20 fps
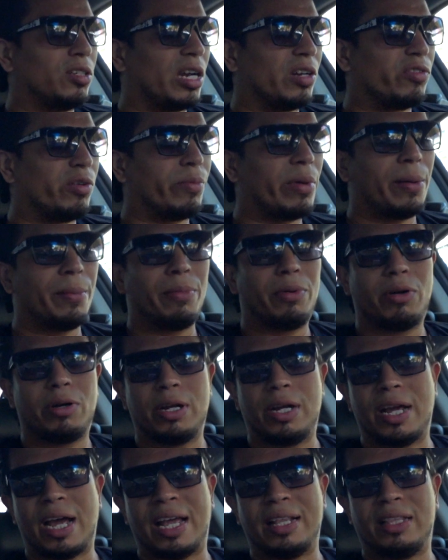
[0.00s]
you guys
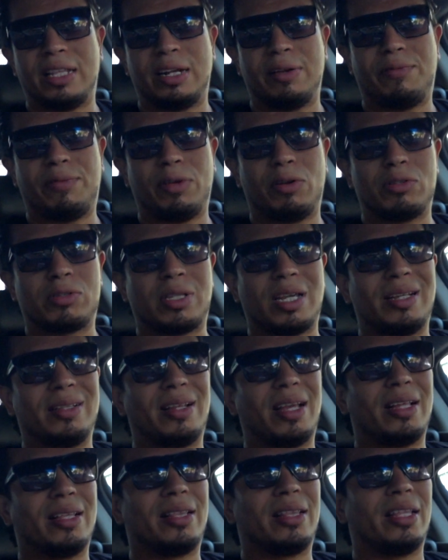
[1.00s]
remember, I did a video
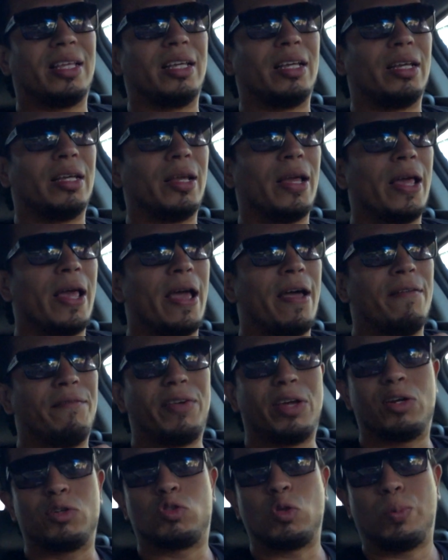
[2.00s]
saying that the
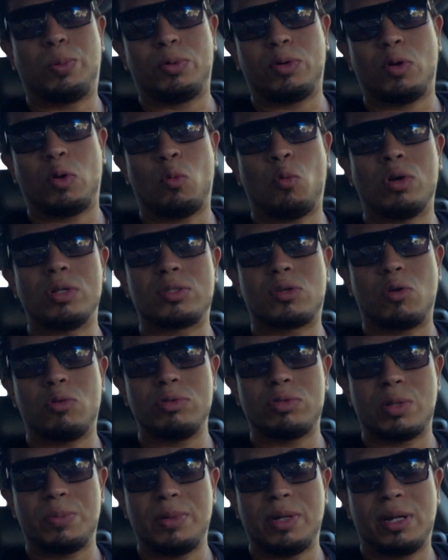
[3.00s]
VAYDOR 2.0 was
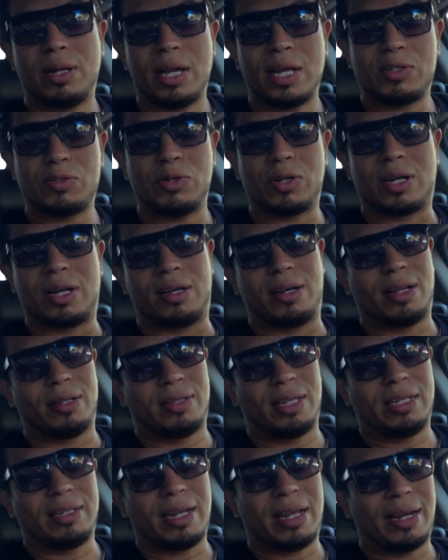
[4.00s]
going to be electric, and I
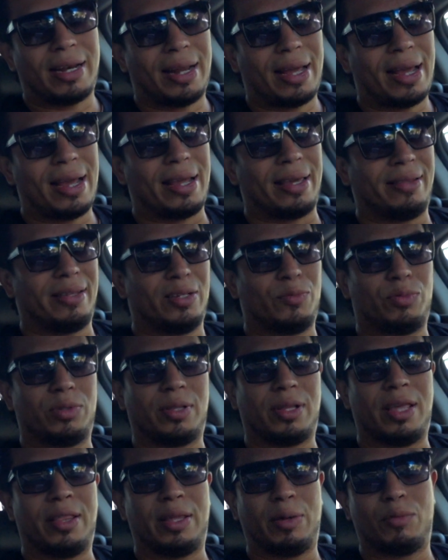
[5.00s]
did not lie.
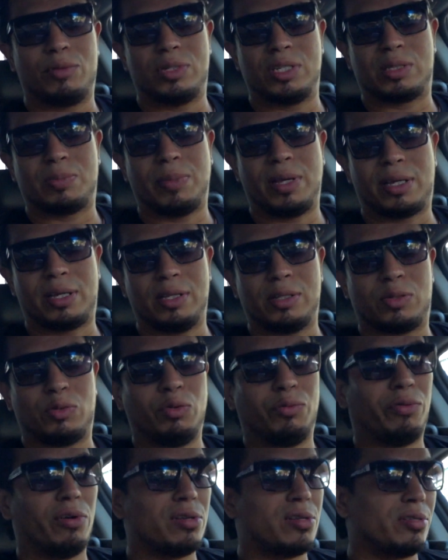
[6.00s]
They were just making
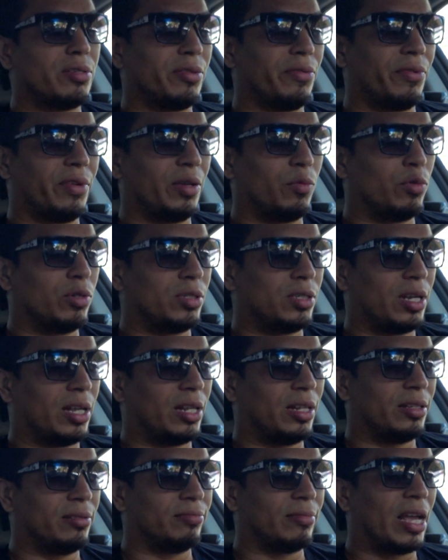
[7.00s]
2 versions of it, which
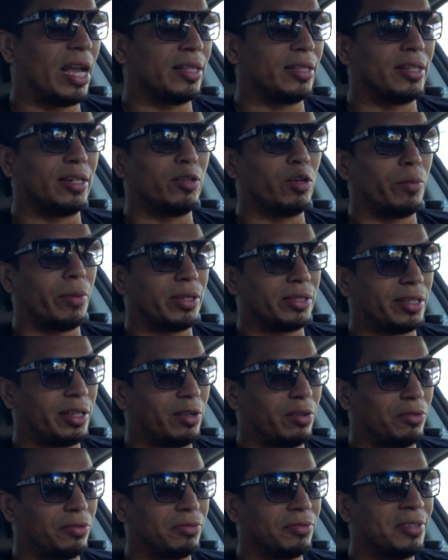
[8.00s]
I didn't know
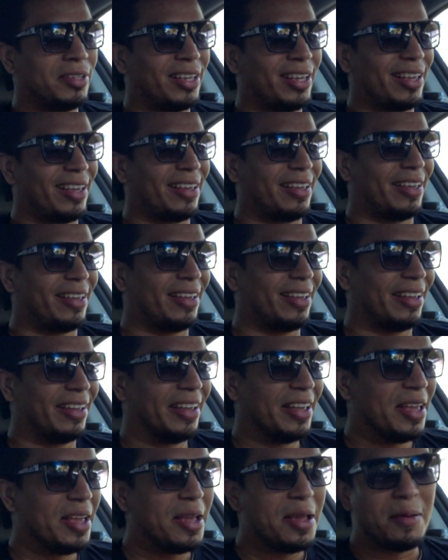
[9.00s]
myself.
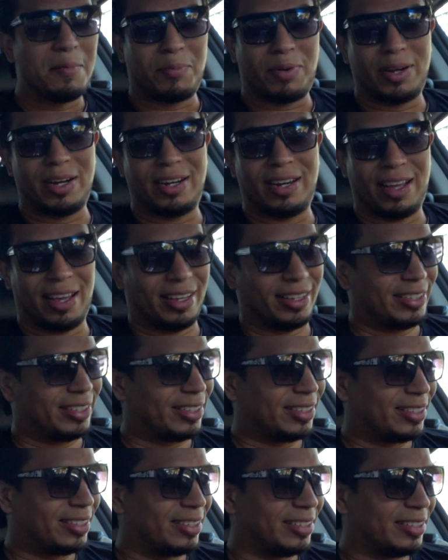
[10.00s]
Pretty nice.